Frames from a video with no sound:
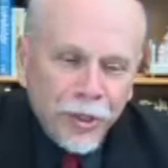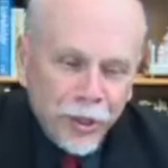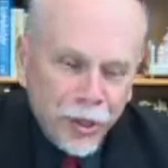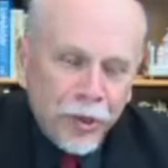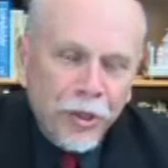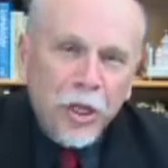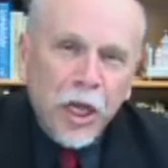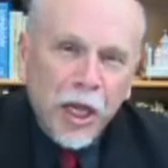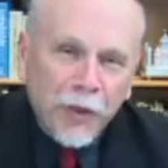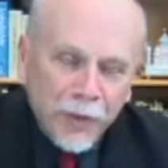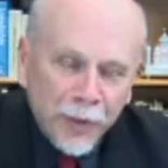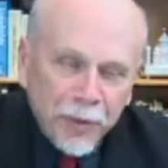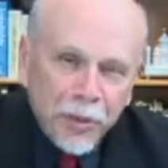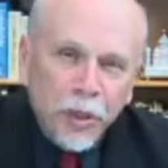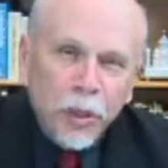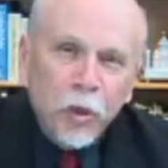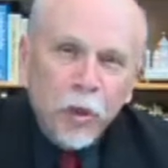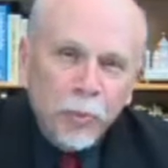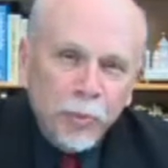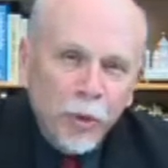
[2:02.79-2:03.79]
Sure enough, it was
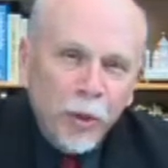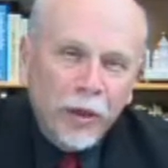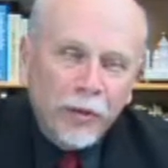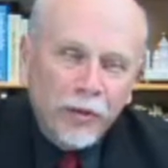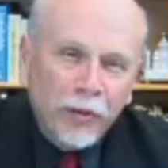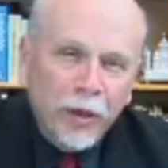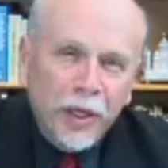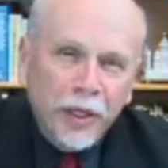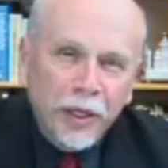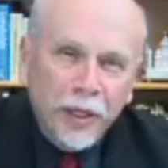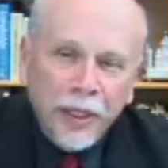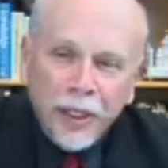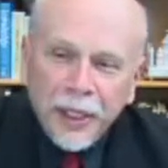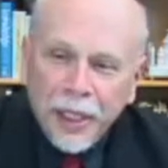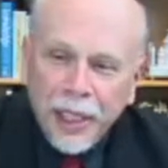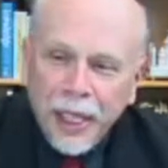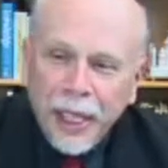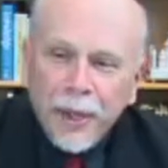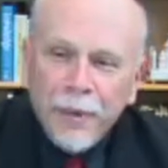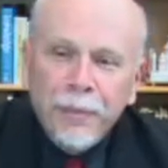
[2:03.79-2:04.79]
an old boyfriend.
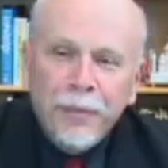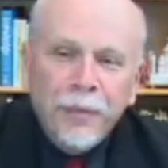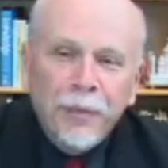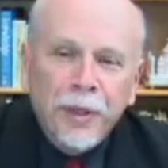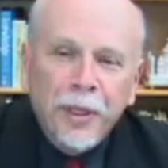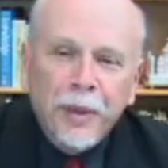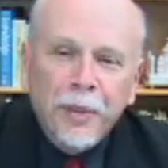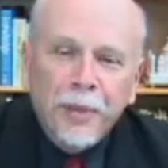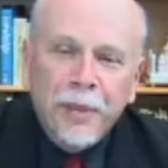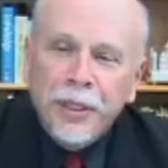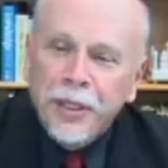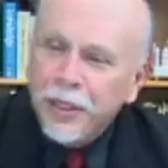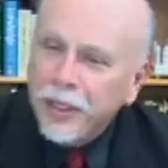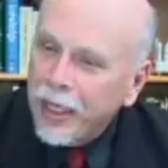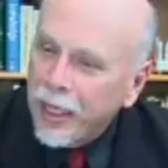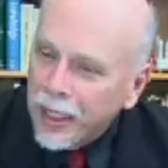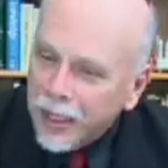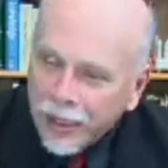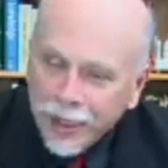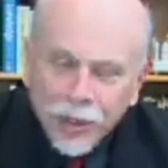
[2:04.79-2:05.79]
But she
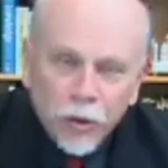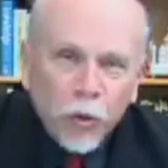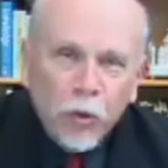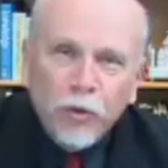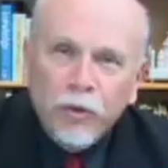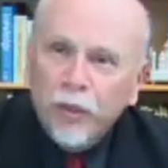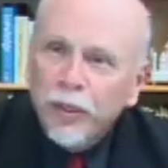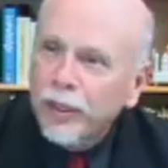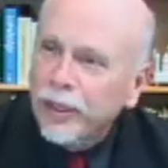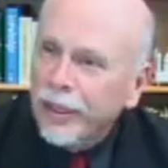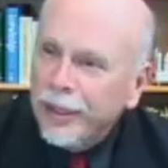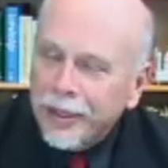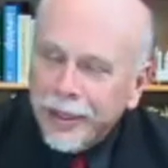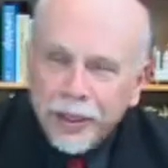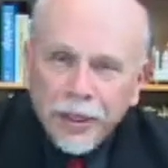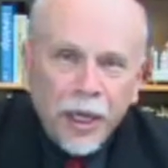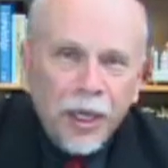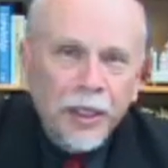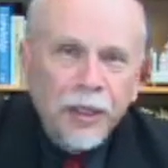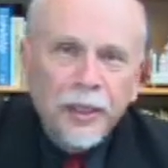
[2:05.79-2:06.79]
says, "It's over, it's
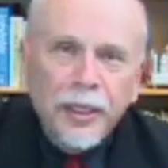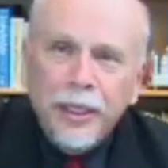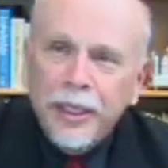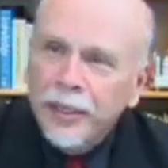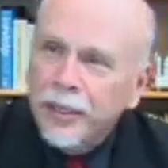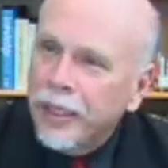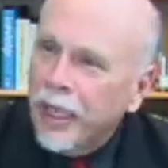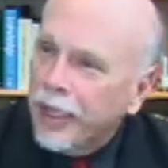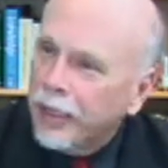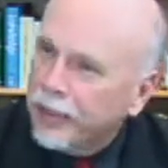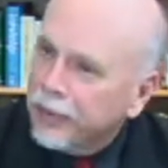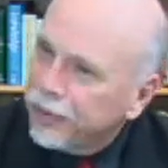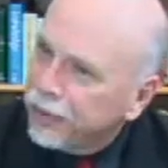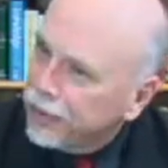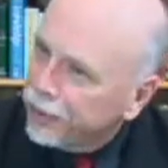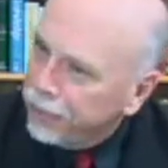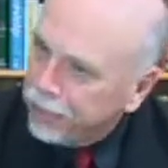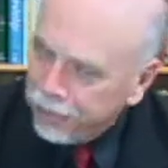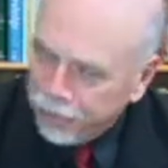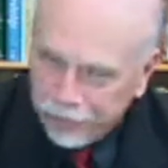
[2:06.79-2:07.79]
done. He's not,
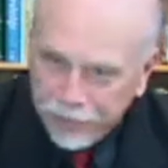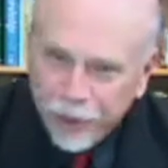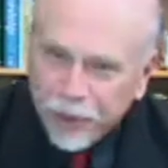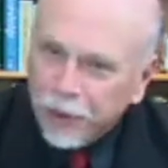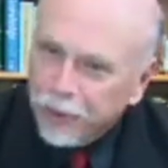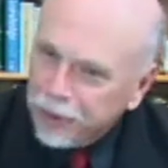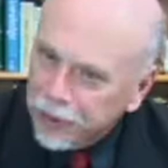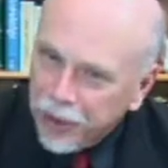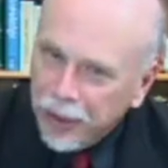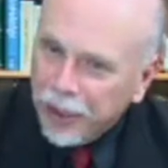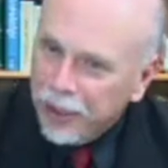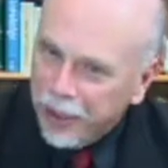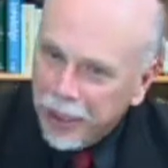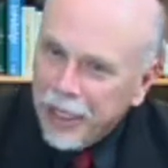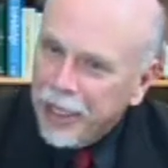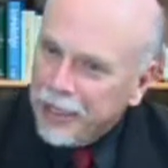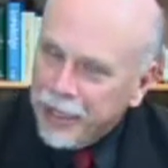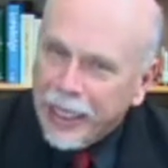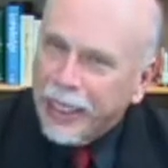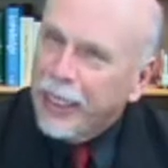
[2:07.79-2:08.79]

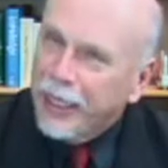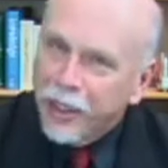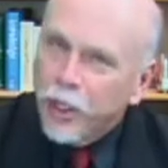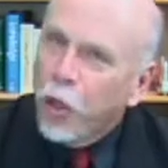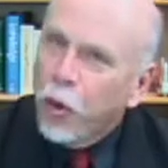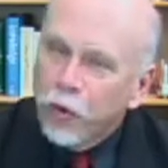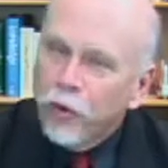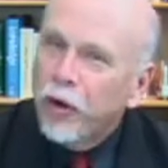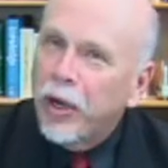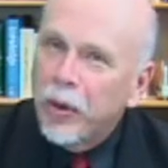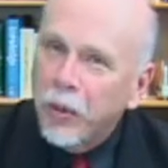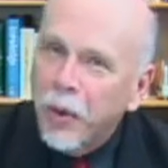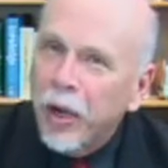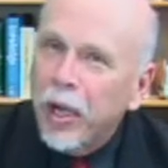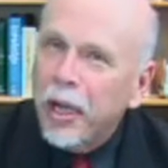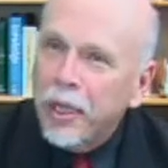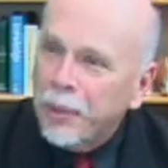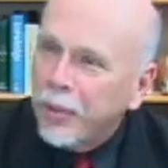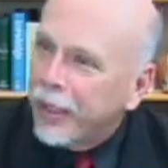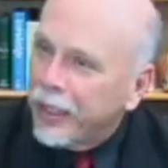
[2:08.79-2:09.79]
taking no very
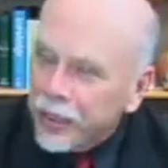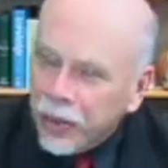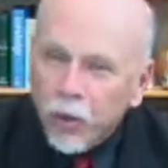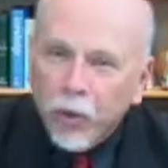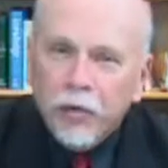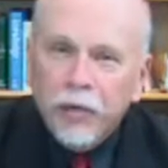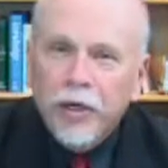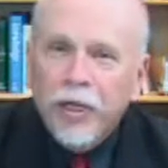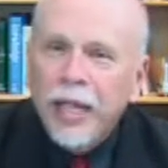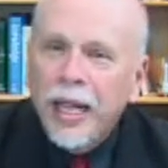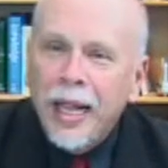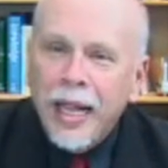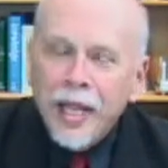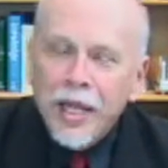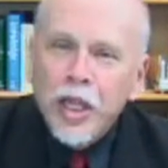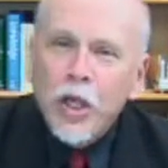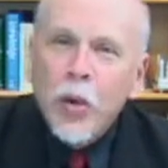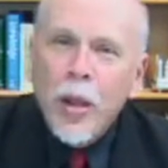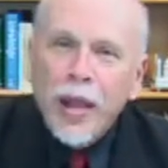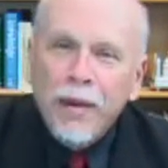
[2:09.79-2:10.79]
well, but it's over.
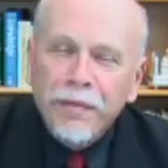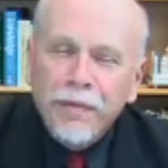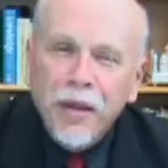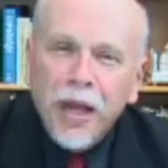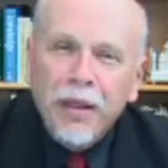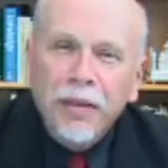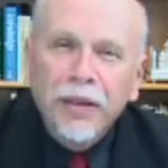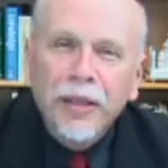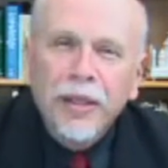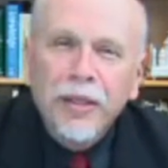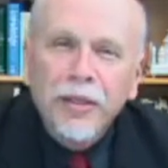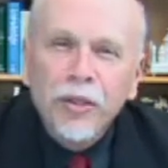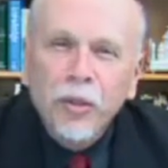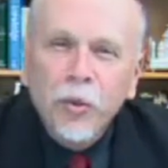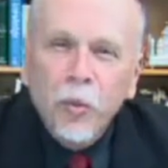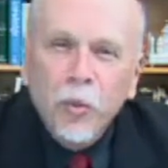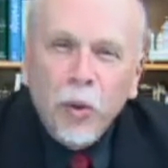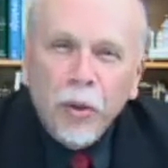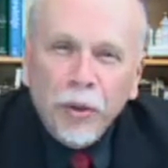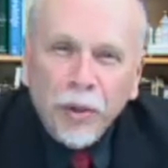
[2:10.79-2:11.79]
You have nothing
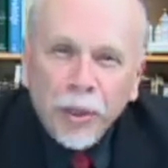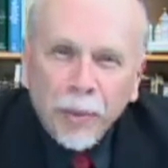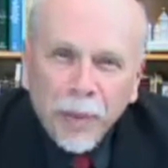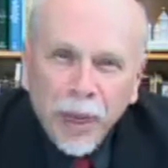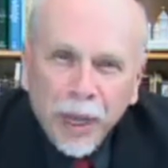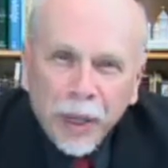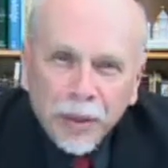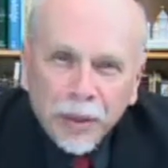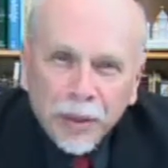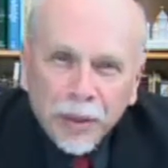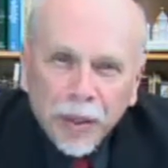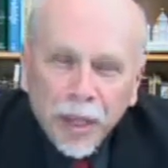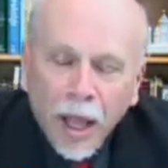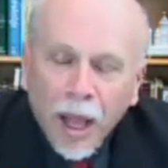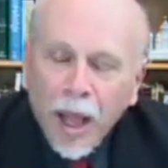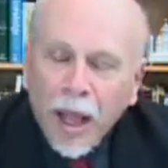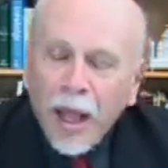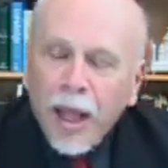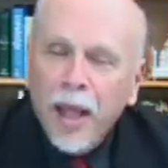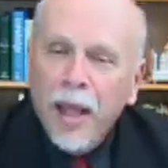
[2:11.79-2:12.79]
to worry about.
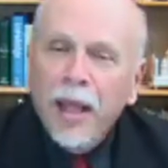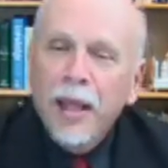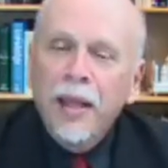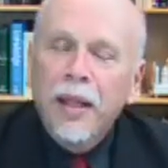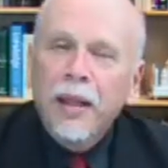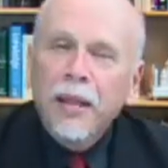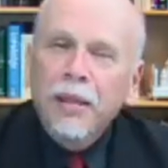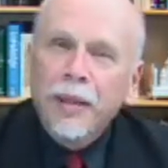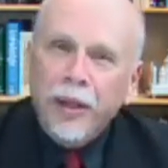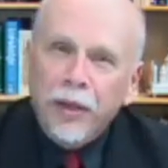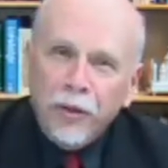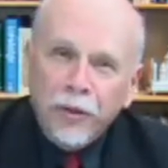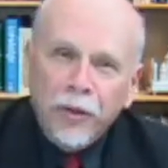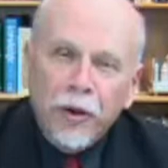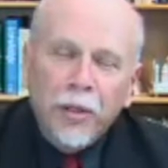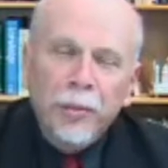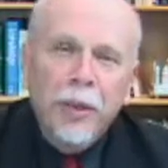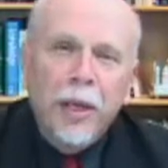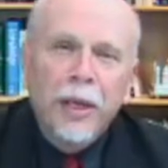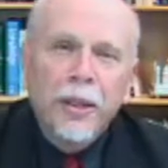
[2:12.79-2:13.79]
Thank you
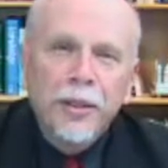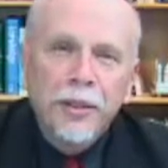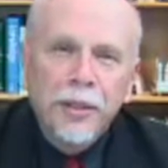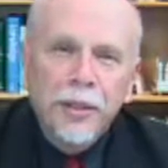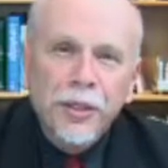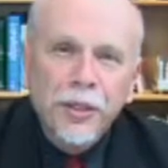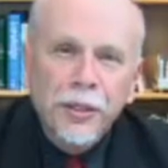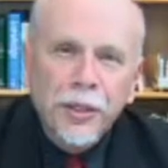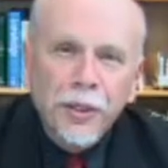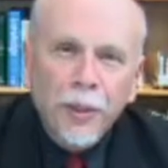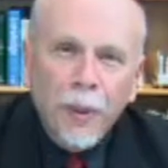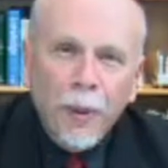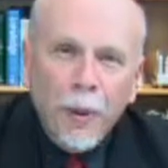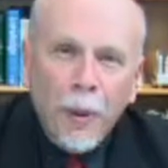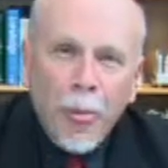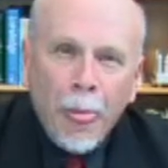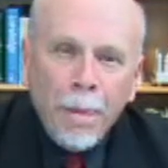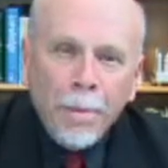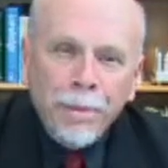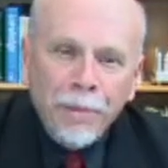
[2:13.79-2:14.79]
very much."
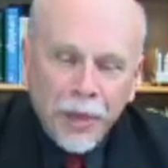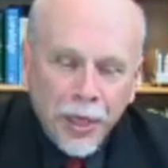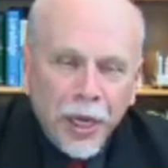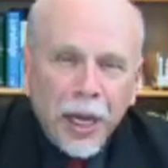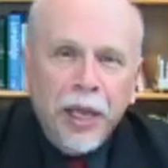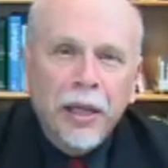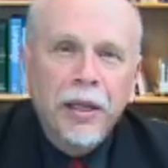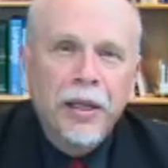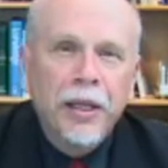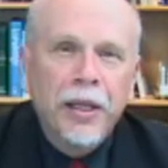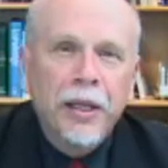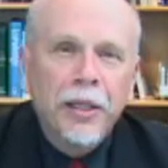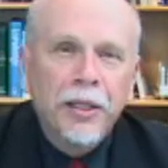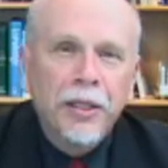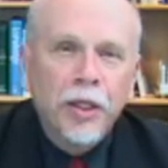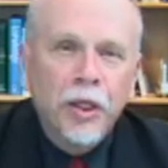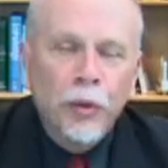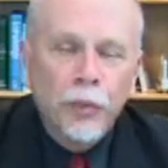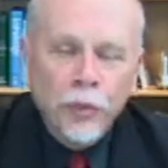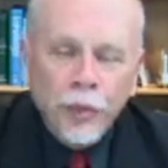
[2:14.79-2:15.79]
Then I could eat.